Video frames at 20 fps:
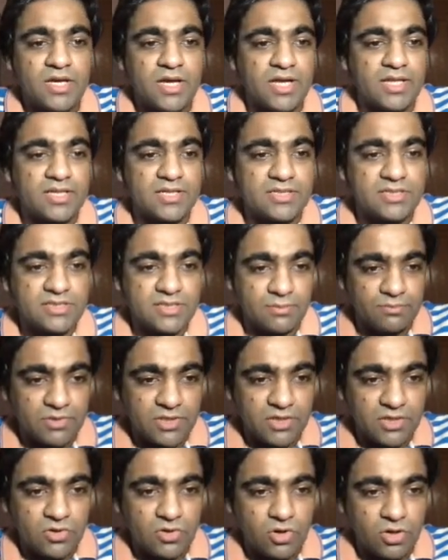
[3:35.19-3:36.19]
and there is
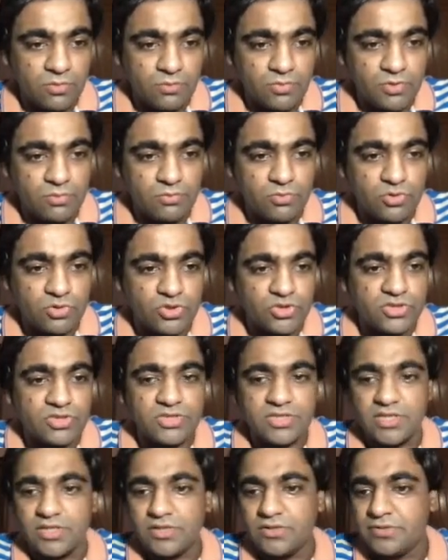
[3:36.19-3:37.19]
something called
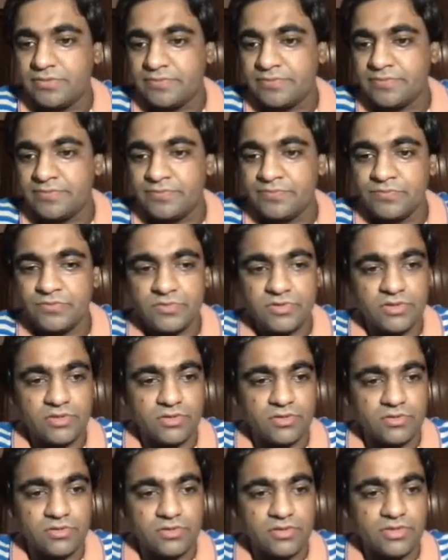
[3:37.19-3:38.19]
promotions here.
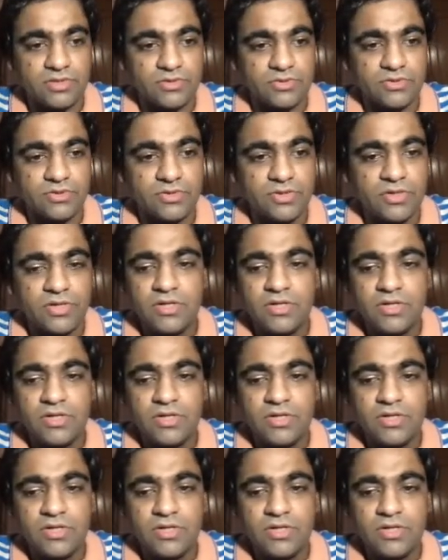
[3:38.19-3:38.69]
Here.